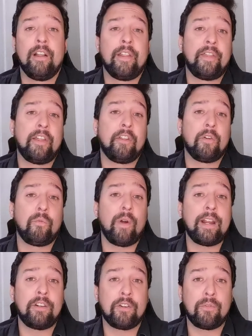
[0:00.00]
that they're the
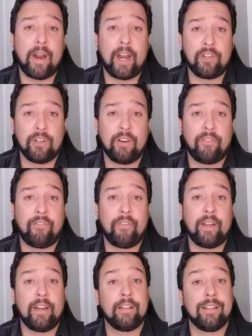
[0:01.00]
right duration to
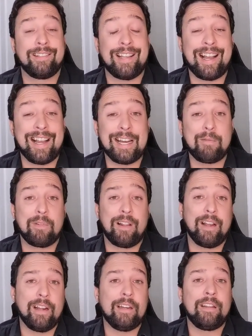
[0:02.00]
fit in the
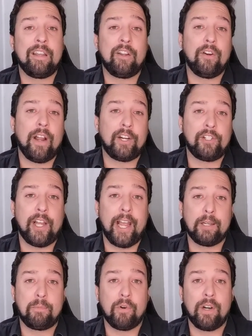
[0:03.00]
timeline that you're actually
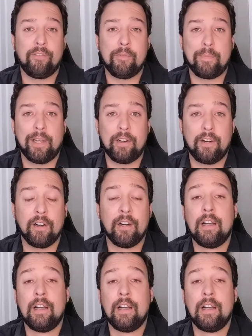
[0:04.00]
exporting from Blender.